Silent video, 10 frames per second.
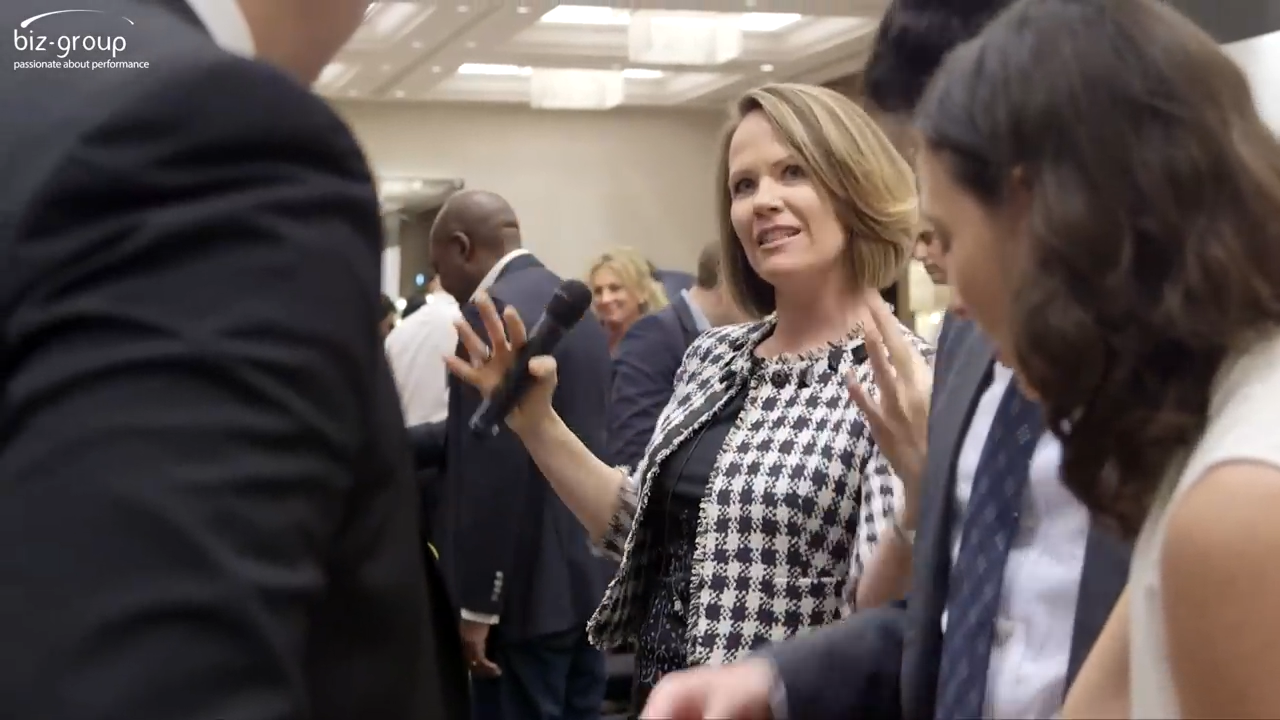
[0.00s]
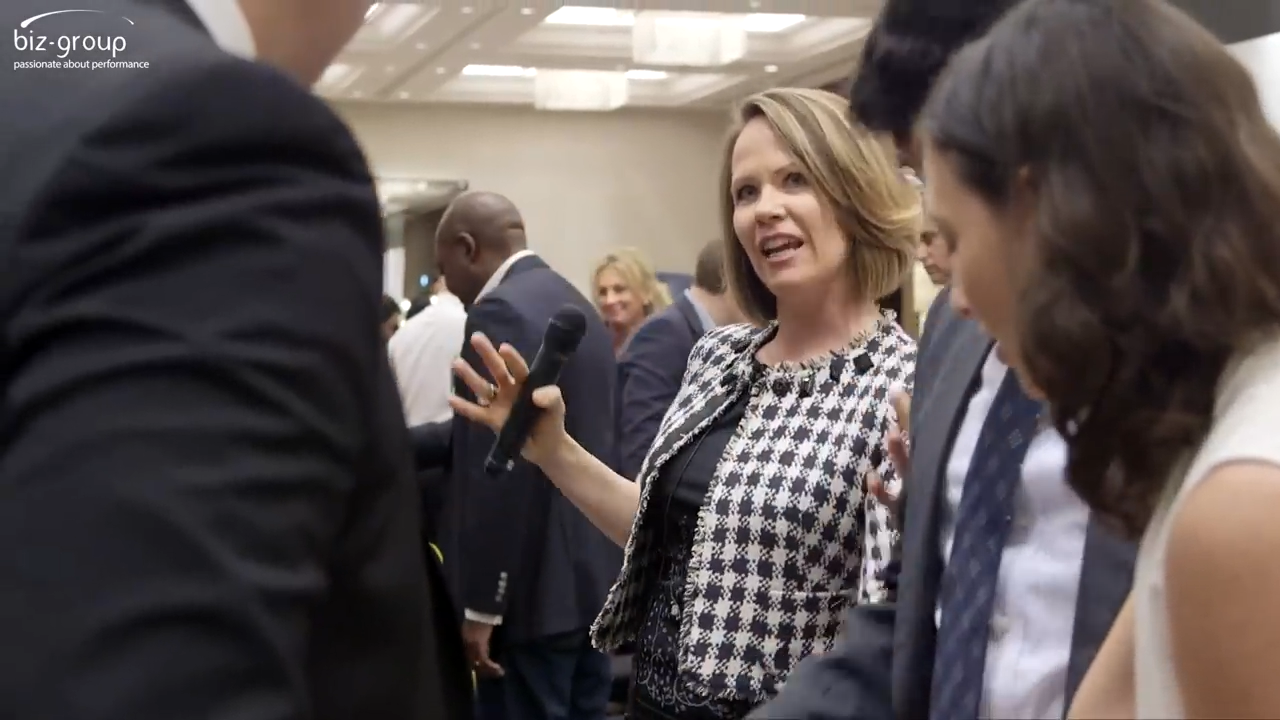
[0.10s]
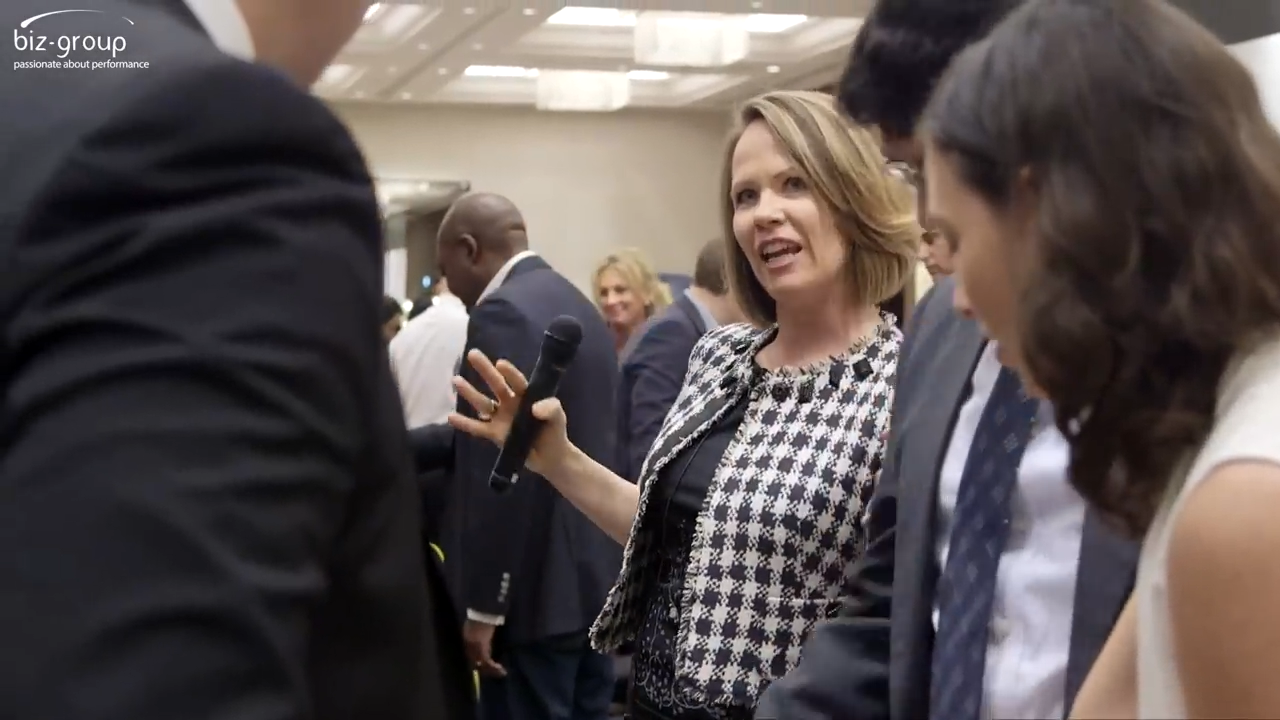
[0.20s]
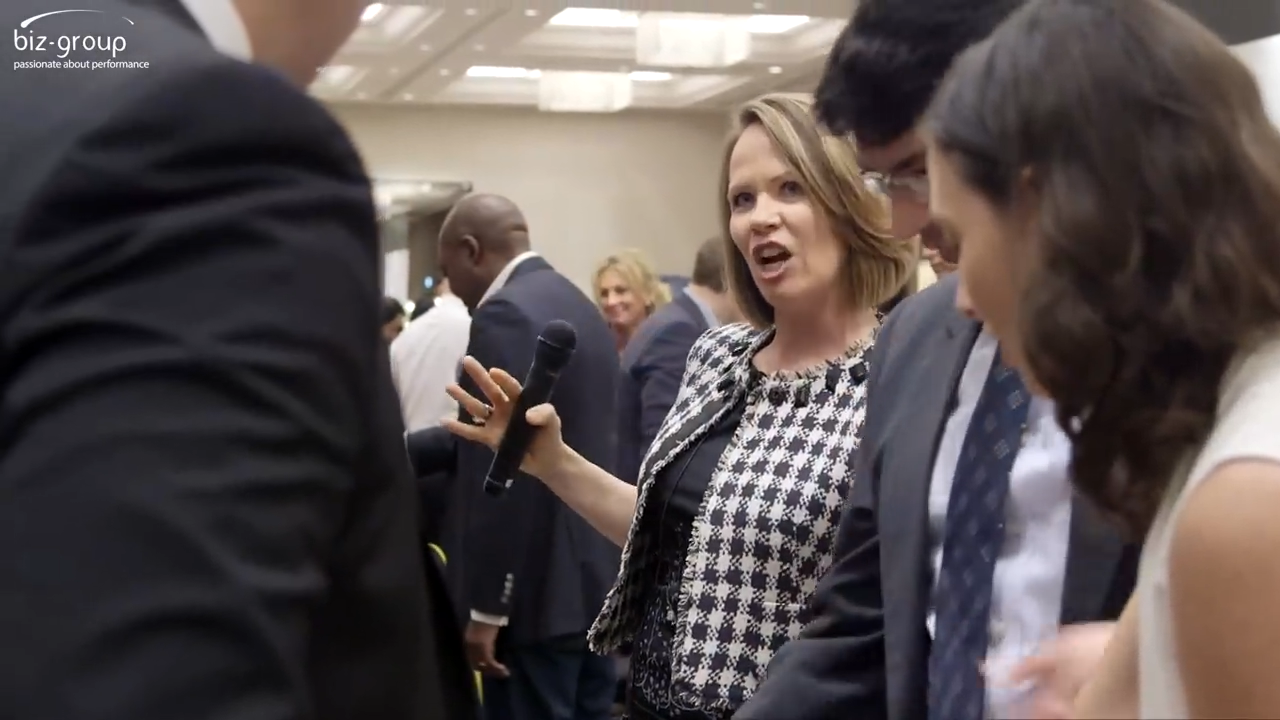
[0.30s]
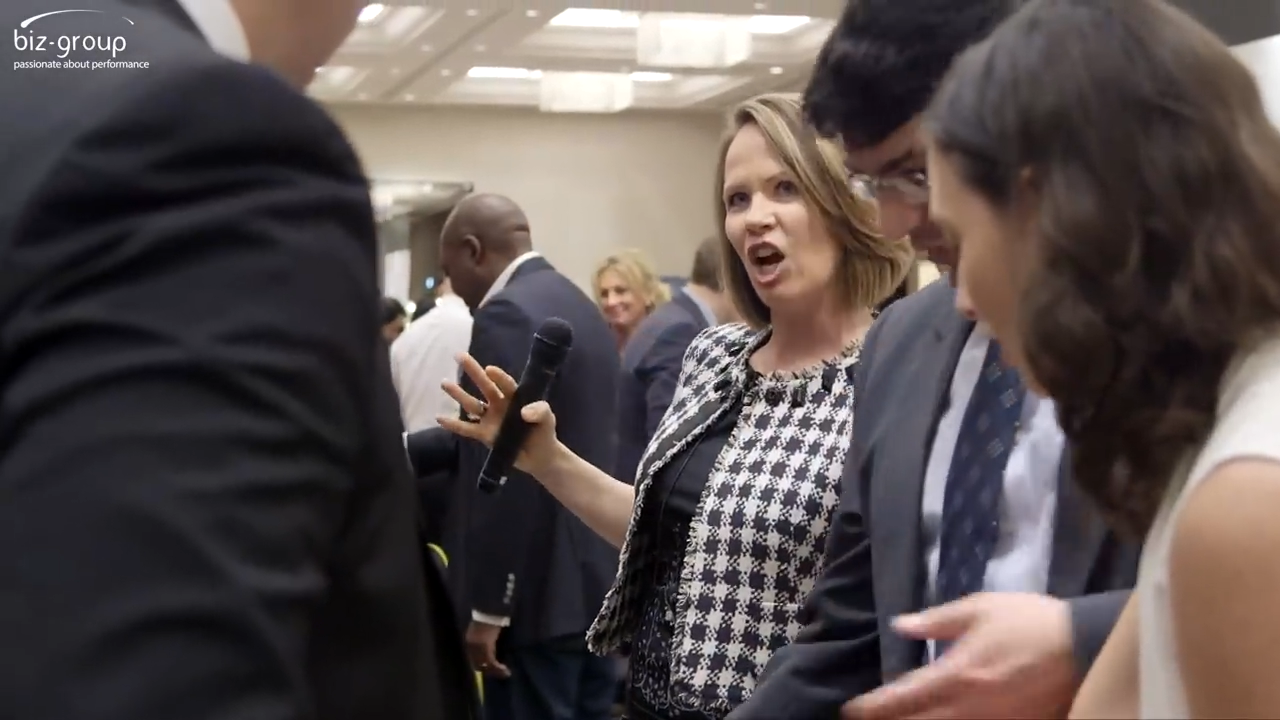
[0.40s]

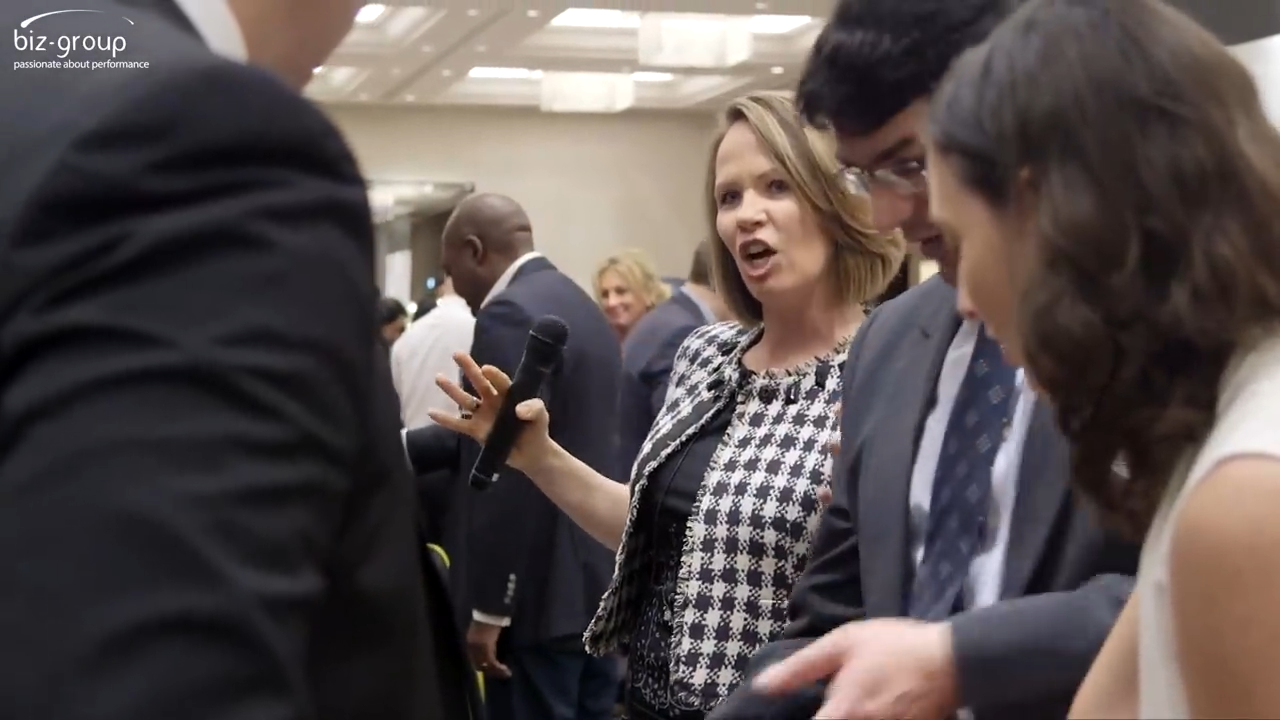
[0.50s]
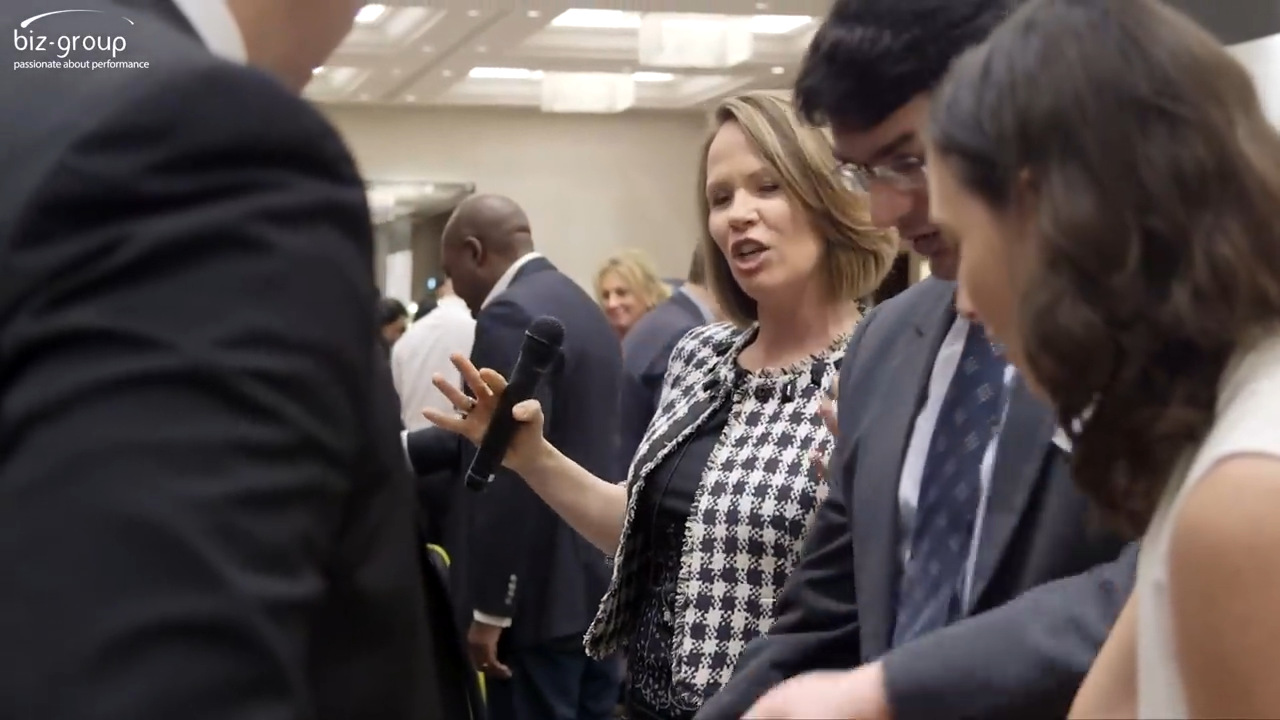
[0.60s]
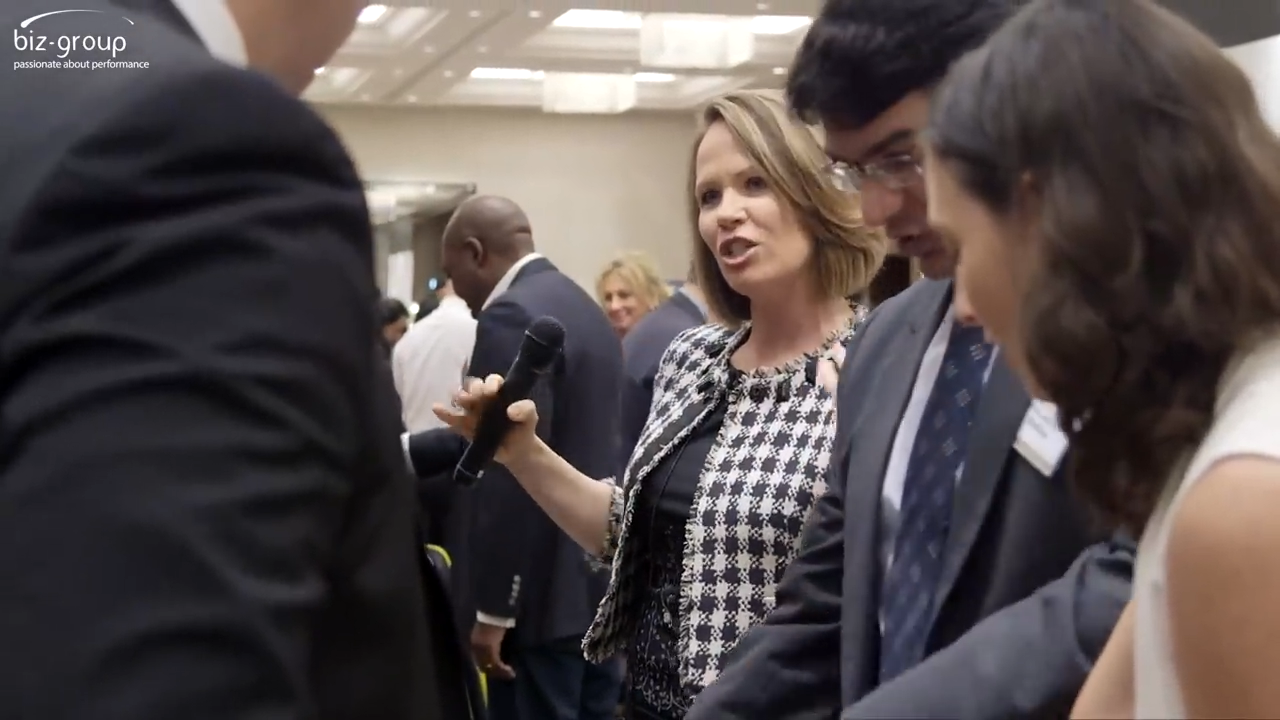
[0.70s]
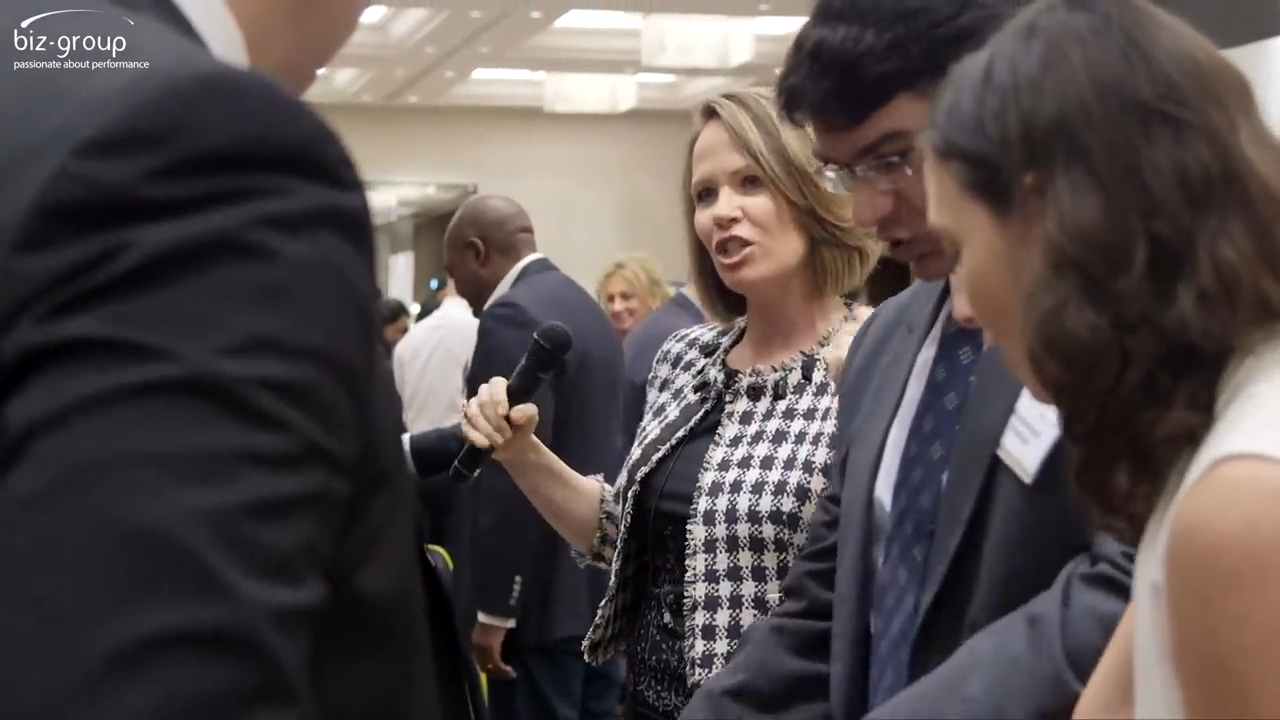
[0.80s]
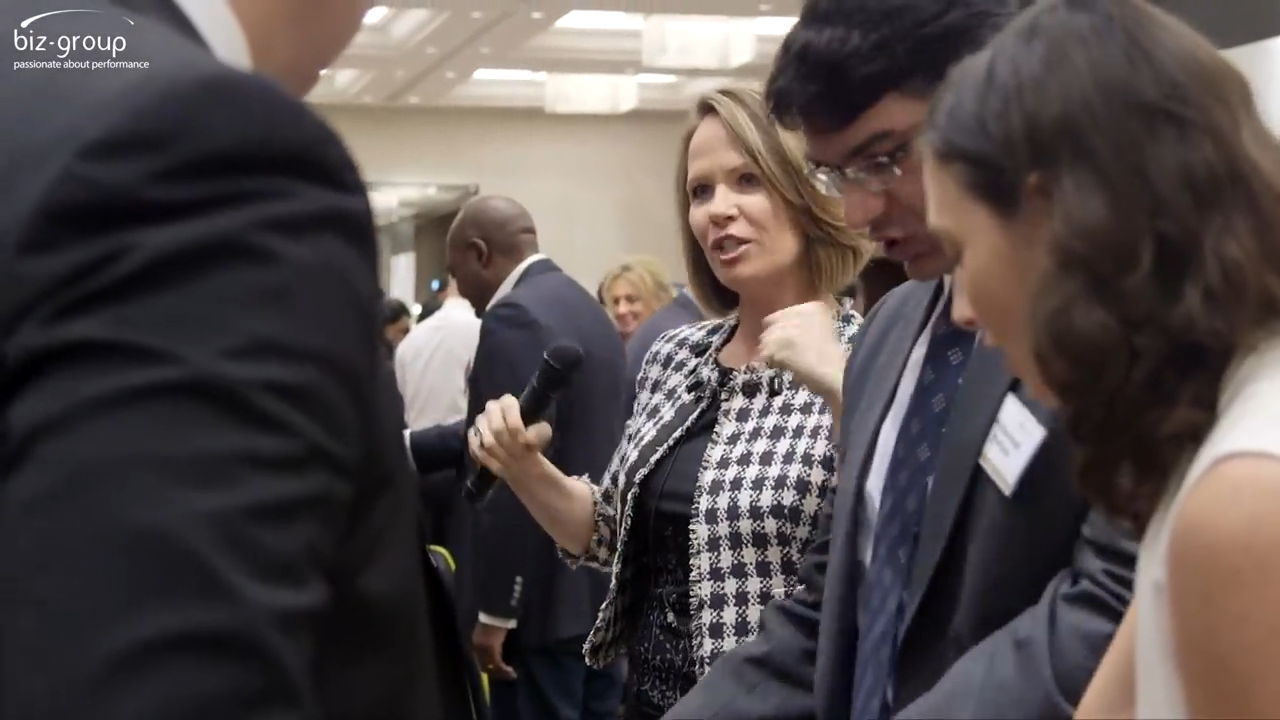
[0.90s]
like an
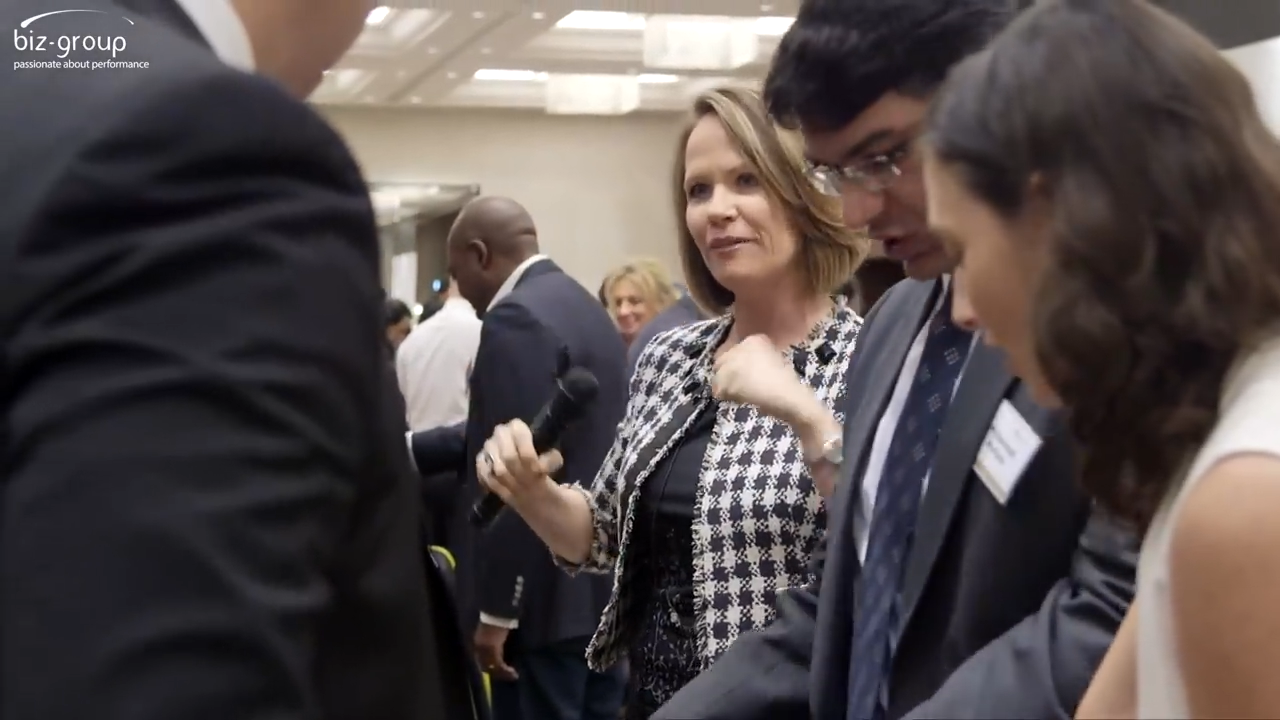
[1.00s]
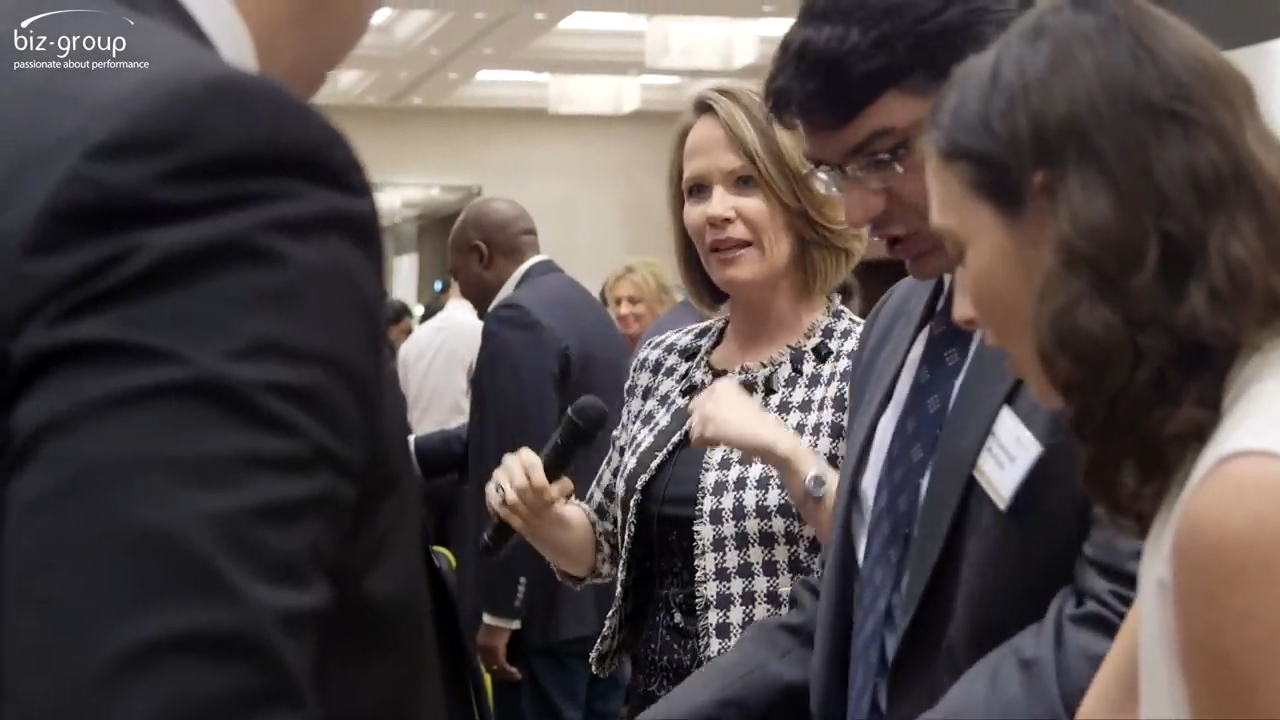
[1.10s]
arch,